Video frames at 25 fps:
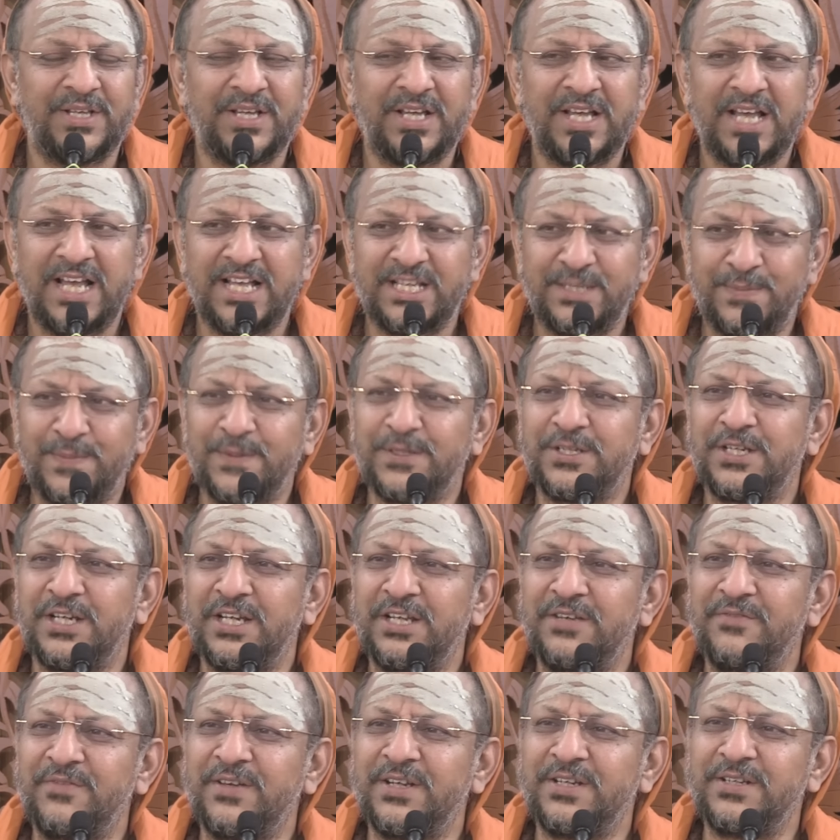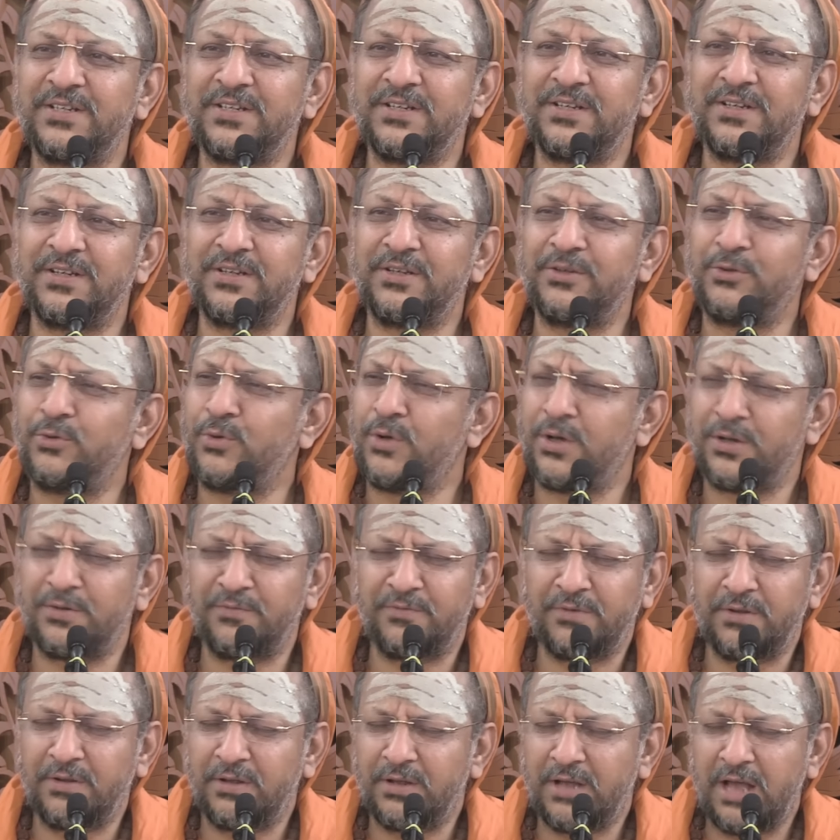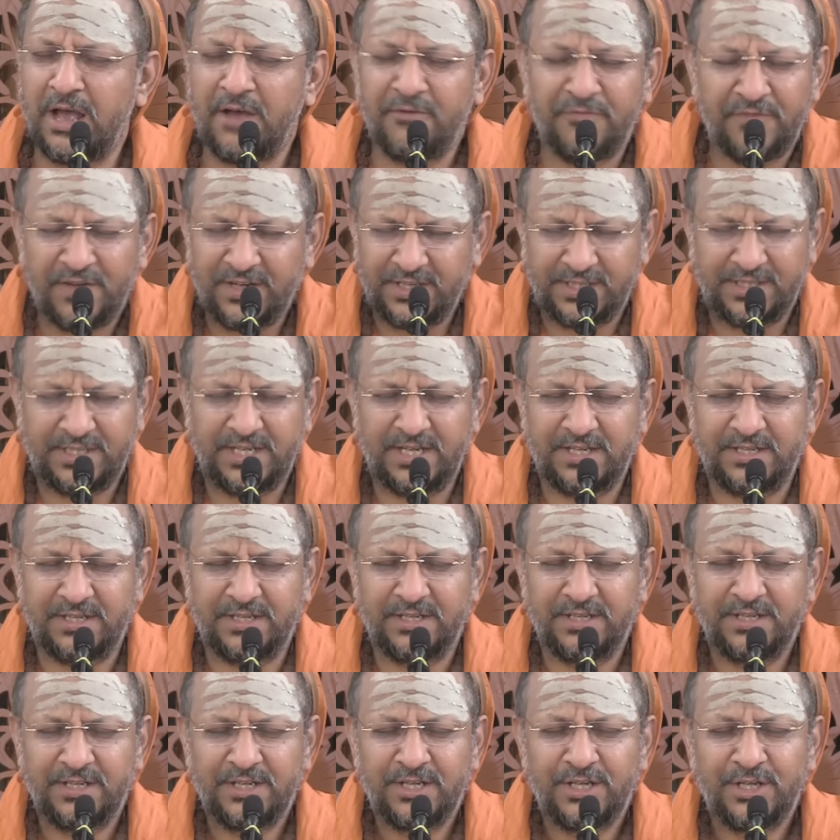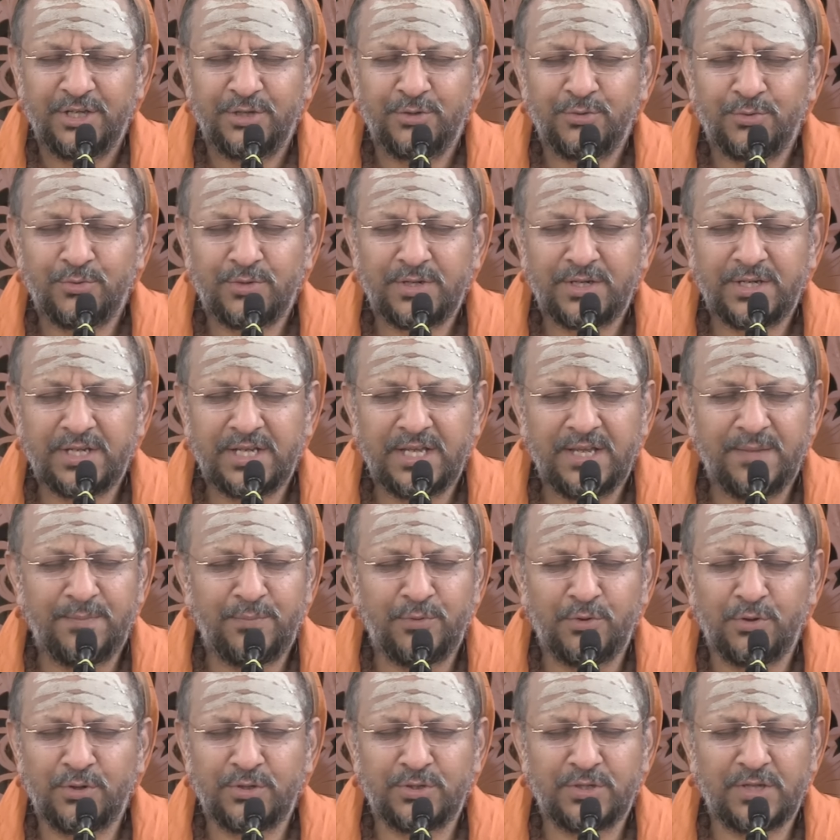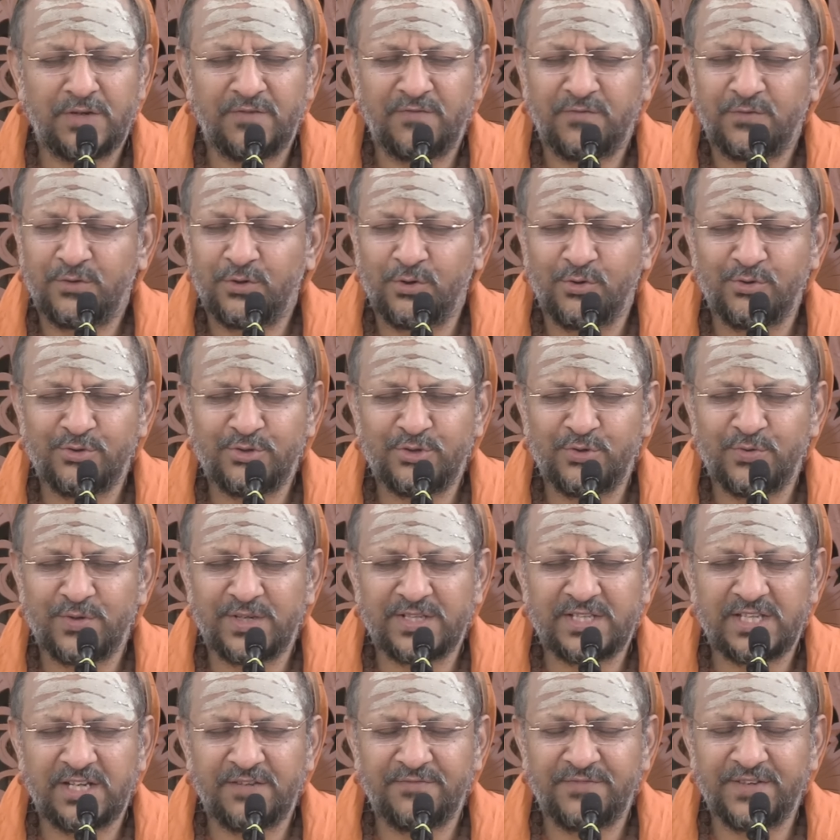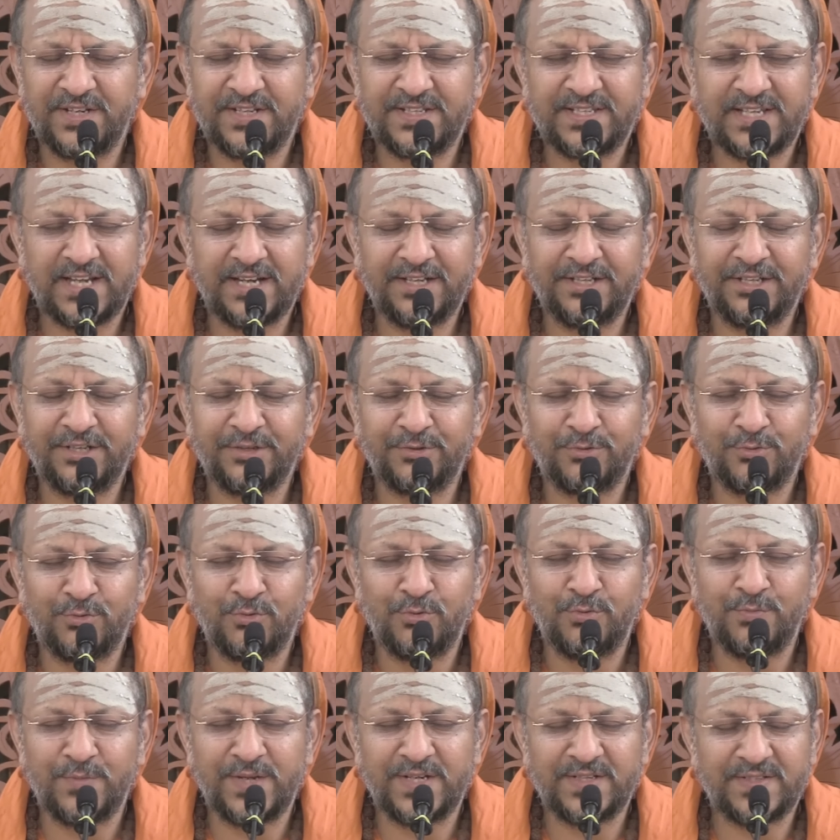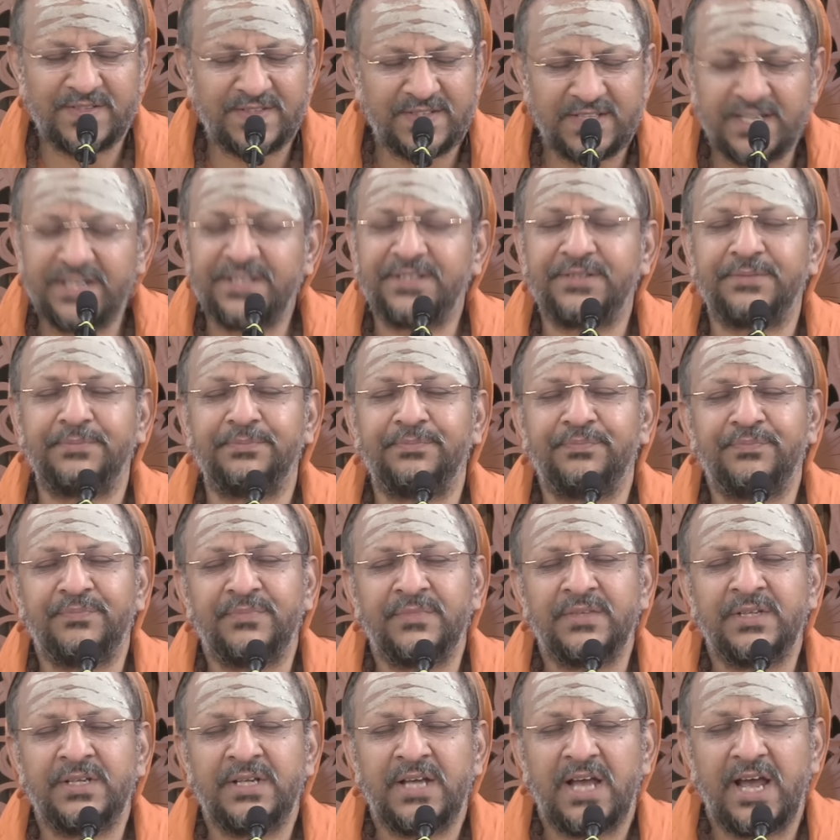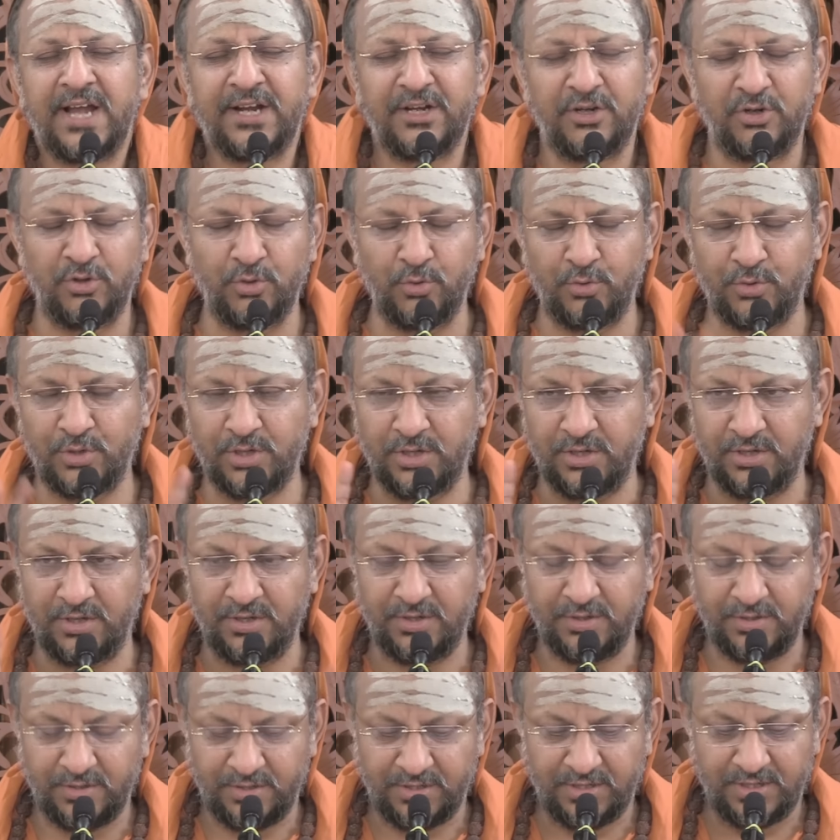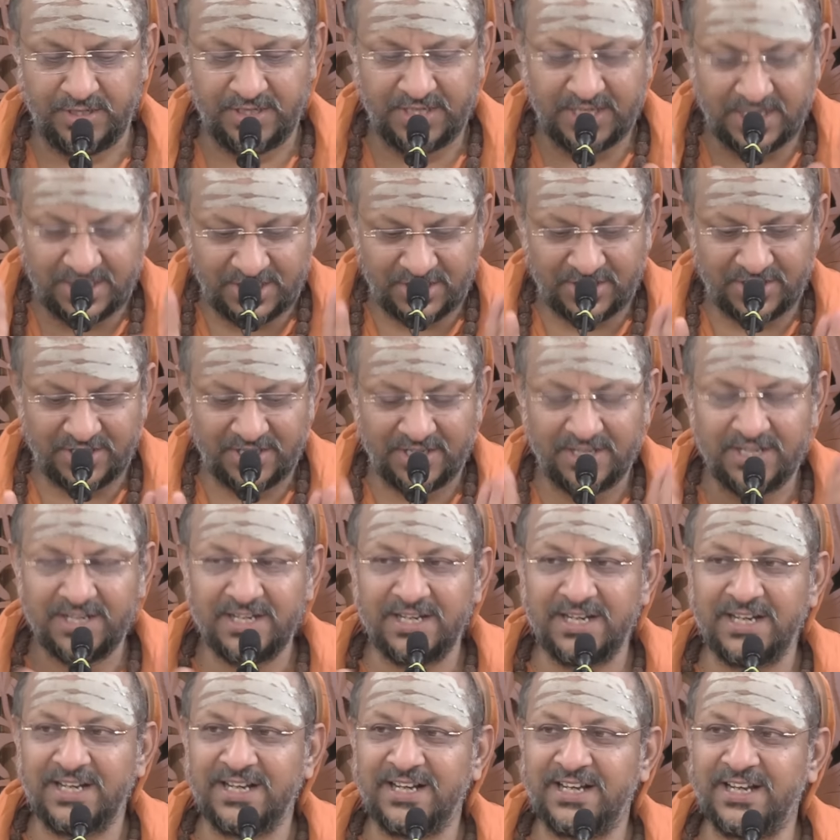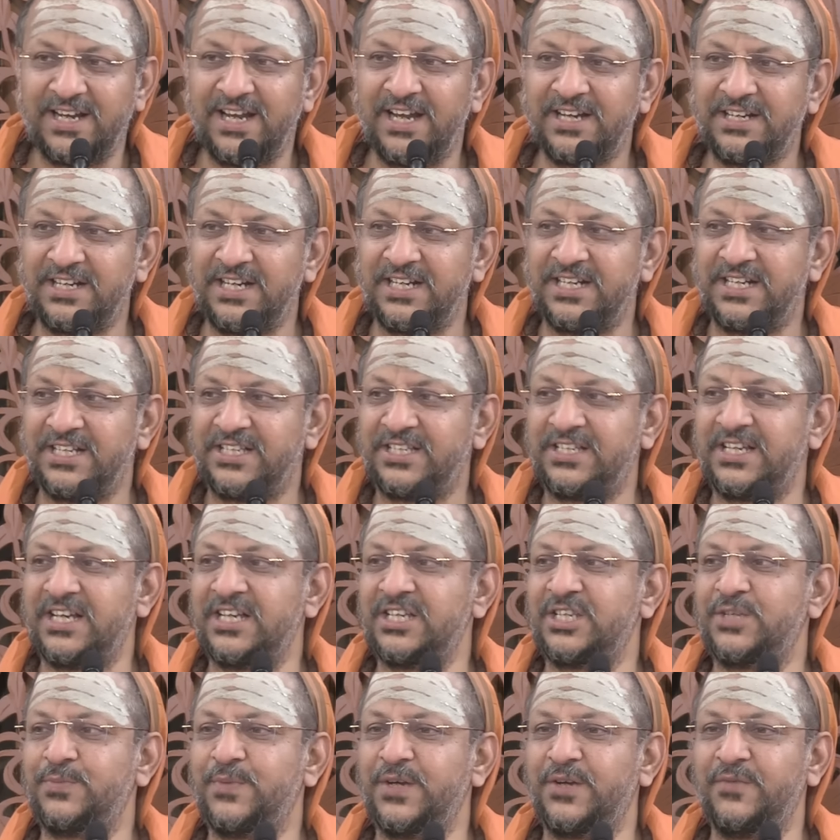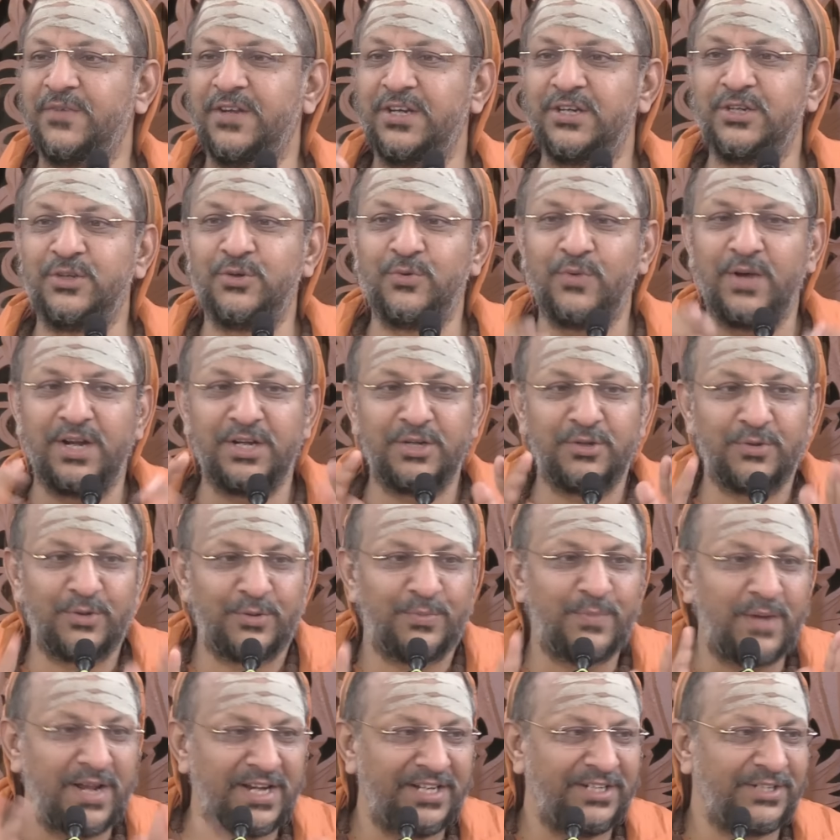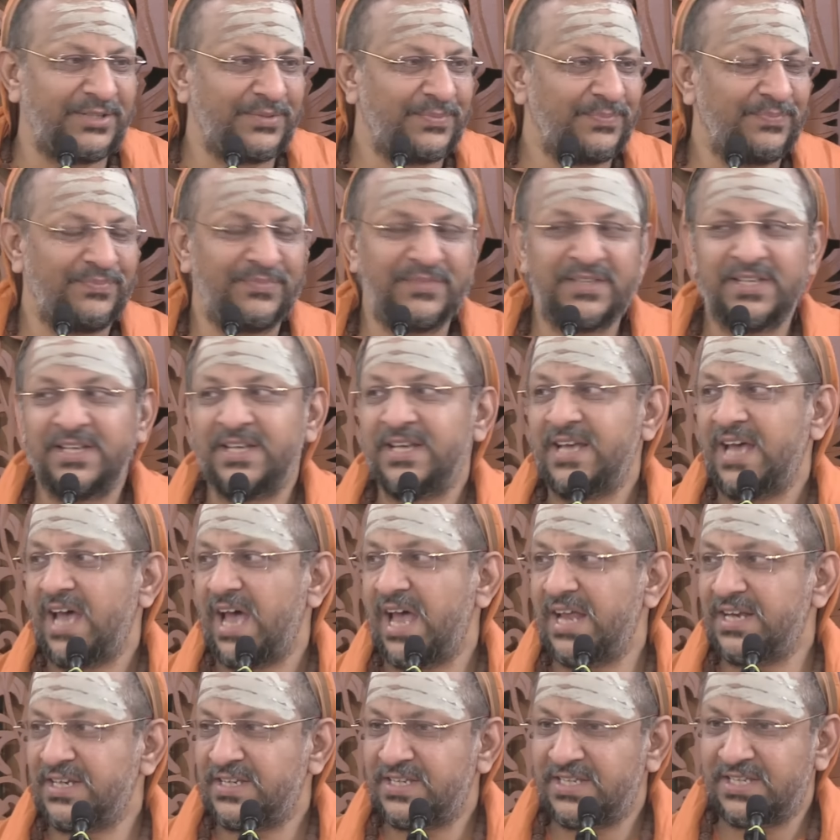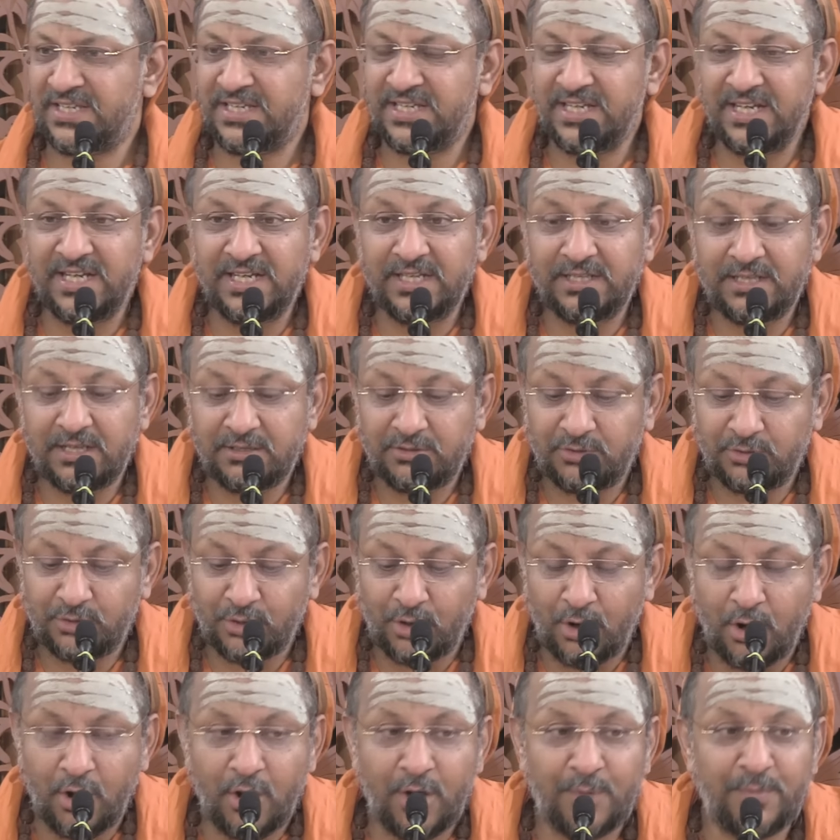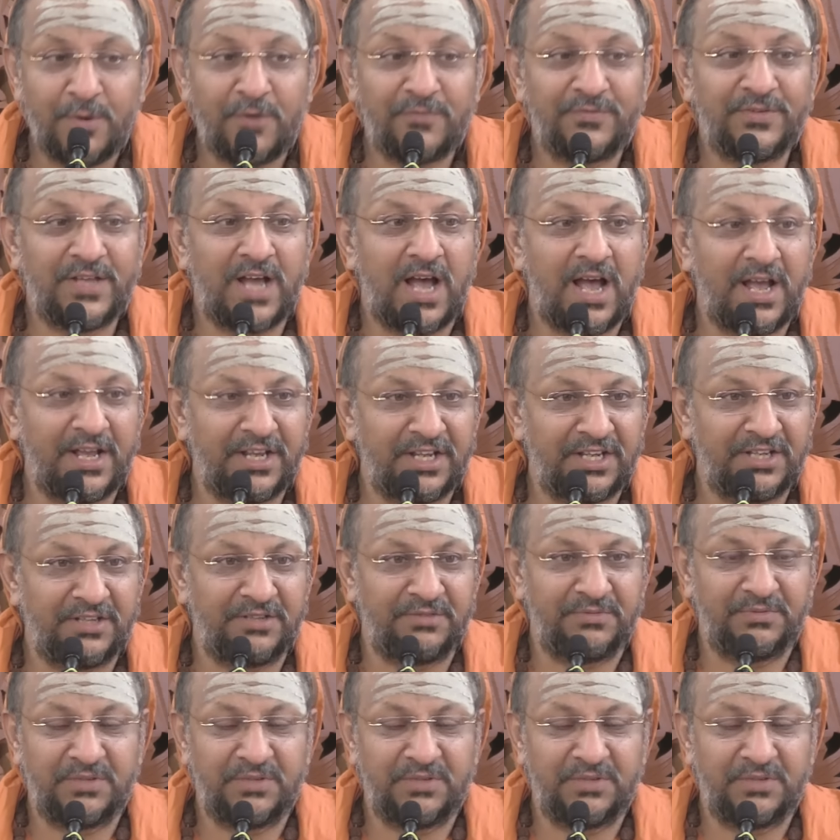Especially when you are affected, you keep yourself, close yourself inside a room and sit and look. Just create a distance between you and your mind and see the throb of the I.